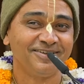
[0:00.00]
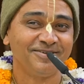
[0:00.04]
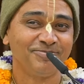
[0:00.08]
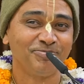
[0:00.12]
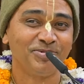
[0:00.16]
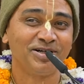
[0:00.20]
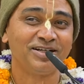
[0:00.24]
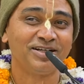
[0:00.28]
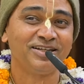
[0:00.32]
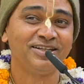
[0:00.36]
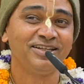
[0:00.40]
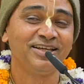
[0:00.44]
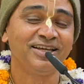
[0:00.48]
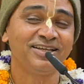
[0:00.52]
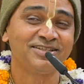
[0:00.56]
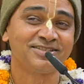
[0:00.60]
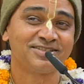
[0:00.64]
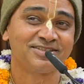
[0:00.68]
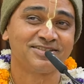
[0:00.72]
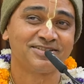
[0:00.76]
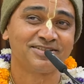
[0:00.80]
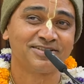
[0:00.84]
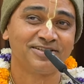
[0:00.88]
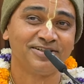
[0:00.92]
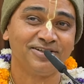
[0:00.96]
But
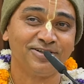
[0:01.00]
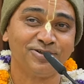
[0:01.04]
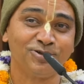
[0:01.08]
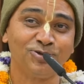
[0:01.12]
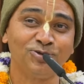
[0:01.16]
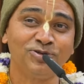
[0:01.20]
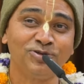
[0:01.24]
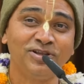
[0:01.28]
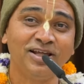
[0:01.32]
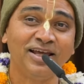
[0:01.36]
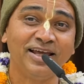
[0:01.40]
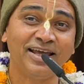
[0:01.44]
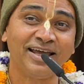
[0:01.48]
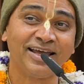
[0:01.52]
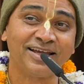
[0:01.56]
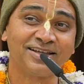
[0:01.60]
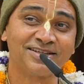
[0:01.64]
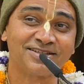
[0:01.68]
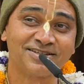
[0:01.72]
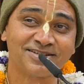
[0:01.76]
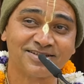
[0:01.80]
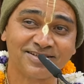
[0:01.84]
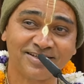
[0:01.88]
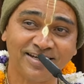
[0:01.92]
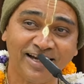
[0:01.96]
yes, to the
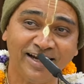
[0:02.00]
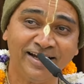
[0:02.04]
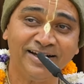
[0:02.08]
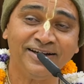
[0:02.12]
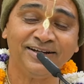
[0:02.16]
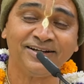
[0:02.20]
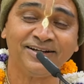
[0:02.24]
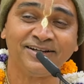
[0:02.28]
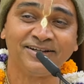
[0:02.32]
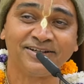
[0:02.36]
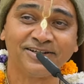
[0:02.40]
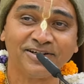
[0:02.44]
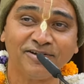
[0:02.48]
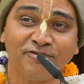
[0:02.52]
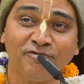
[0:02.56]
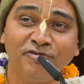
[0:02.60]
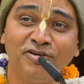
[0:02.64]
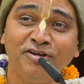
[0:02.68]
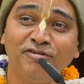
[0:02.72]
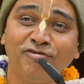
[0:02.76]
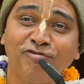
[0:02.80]
extent we